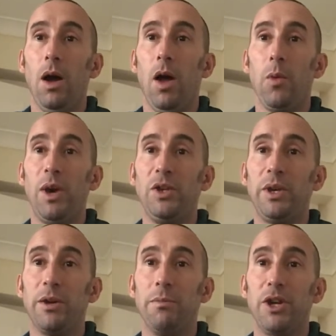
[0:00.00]
Other ways we
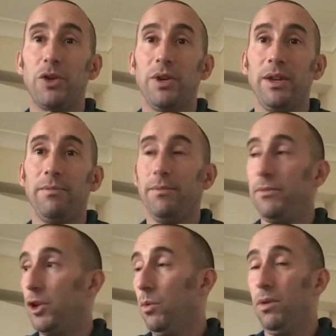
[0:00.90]
could measure it,
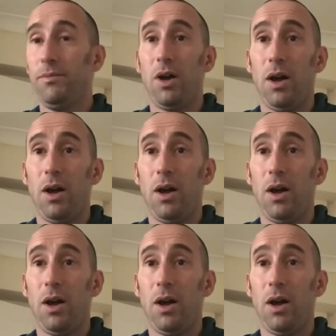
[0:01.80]
you know what?